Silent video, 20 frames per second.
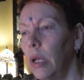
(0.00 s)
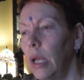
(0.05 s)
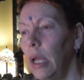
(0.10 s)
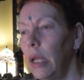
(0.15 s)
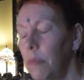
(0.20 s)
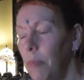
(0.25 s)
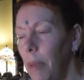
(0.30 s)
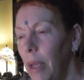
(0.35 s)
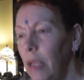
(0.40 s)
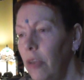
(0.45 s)

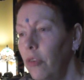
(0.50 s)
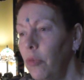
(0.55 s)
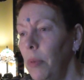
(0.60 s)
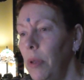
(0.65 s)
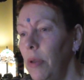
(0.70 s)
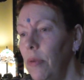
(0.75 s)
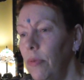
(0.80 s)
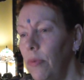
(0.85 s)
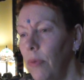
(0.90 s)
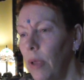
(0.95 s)
it makes
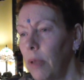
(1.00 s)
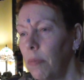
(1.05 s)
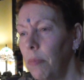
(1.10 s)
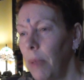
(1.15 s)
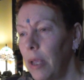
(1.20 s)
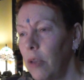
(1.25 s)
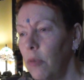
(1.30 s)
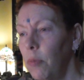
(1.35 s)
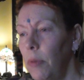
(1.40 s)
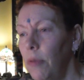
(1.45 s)
me it
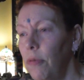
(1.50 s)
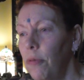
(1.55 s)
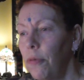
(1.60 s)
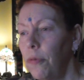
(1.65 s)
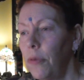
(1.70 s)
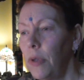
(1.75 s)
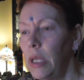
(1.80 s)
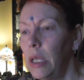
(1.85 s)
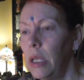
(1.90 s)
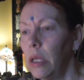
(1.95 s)
makes me
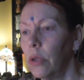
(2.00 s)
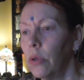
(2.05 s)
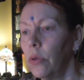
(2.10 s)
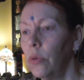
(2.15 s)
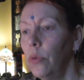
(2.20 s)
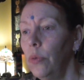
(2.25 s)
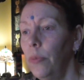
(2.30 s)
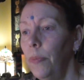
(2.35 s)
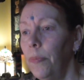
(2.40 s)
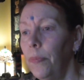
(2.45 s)

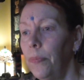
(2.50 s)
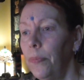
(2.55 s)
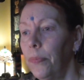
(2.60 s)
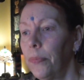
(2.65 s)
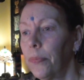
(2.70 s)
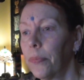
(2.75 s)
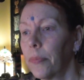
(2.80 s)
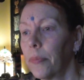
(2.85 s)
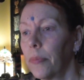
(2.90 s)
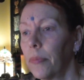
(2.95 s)
feel
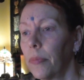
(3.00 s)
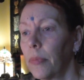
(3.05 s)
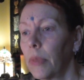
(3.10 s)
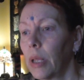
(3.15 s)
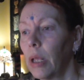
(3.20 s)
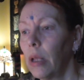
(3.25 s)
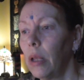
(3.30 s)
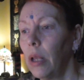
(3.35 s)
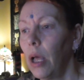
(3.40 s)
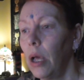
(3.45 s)

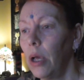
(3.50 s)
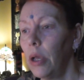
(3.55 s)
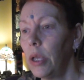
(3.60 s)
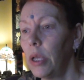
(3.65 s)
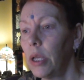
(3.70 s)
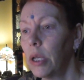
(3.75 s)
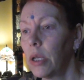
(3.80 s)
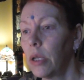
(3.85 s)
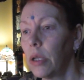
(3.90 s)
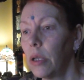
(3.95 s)

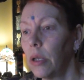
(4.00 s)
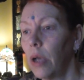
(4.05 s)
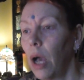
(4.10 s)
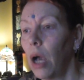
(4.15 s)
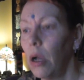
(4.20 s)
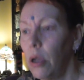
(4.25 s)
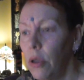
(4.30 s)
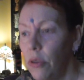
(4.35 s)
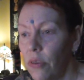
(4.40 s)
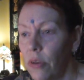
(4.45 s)
like
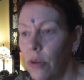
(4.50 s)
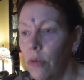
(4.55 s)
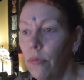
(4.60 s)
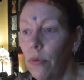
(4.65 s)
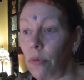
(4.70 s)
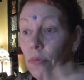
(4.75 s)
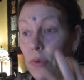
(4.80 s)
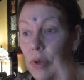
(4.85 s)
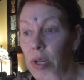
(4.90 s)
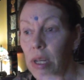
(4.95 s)
either
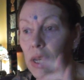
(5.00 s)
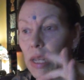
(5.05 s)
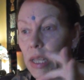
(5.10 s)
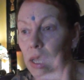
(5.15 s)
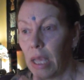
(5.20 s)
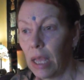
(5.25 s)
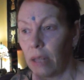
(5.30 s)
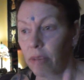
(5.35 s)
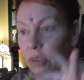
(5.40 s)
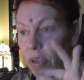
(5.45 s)
we're really
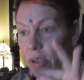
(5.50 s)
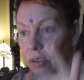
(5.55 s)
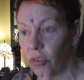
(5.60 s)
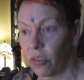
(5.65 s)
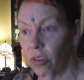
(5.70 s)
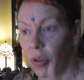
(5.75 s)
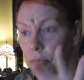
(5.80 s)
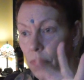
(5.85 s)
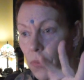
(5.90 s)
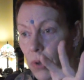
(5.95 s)
getting
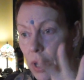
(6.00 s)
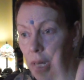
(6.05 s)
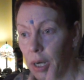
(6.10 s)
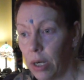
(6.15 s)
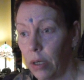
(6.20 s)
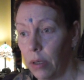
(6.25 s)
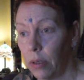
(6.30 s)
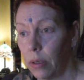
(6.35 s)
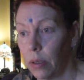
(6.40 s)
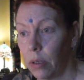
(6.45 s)

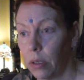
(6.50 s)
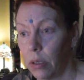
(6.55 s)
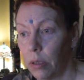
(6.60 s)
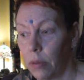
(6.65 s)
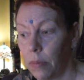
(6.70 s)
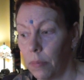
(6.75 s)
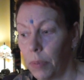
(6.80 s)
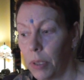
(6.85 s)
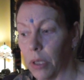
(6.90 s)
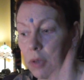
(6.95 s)
somewhere,
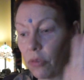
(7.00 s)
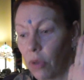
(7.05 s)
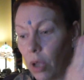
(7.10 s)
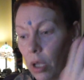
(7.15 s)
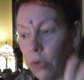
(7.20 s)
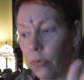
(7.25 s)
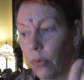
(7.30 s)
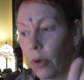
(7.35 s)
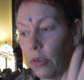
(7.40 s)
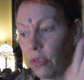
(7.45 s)
because
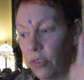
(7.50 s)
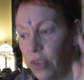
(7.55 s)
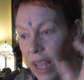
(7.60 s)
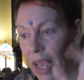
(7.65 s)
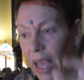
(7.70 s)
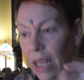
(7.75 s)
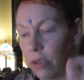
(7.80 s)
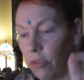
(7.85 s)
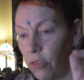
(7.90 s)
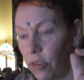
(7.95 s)
otherwise
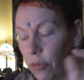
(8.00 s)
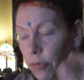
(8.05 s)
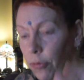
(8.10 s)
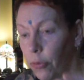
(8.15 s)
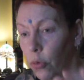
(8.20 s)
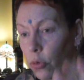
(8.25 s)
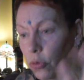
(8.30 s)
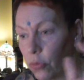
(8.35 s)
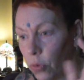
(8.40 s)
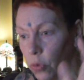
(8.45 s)
the anti
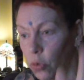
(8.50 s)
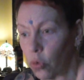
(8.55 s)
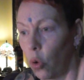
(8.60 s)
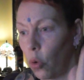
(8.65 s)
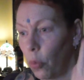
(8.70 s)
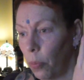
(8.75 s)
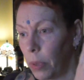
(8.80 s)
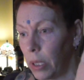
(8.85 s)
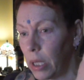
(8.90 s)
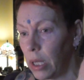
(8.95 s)
force would
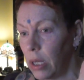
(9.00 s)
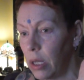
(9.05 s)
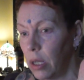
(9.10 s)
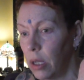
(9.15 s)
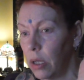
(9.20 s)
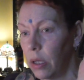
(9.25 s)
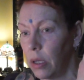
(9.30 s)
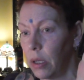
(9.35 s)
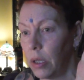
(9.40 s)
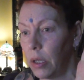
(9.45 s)
not be
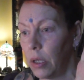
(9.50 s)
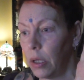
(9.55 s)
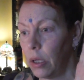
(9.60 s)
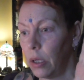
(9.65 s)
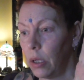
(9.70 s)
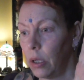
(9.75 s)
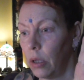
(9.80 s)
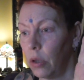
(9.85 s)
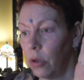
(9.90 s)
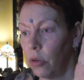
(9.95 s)

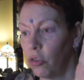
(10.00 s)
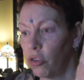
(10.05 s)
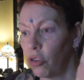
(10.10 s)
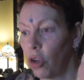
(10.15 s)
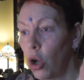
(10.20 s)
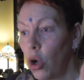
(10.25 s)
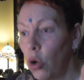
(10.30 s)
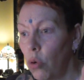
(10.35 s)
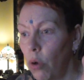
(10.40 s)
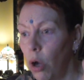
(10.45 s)

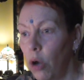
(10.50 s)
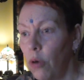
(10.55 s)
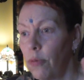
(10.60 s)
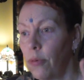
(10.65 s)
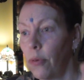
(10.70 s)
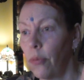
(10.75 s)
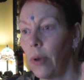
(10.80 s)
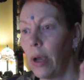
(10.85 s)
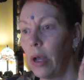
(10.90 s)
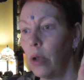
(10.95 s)
so
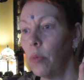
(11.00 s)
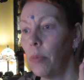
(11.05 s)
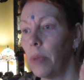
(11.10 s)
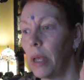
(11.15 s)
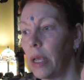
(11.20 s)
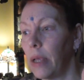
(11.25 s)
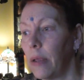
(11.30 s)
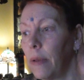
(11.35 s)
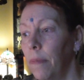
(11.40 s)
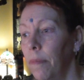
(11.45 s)

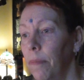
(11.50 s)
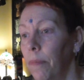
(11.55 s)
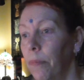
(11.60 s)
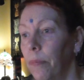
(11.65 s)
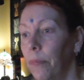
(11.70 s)
overwhelming.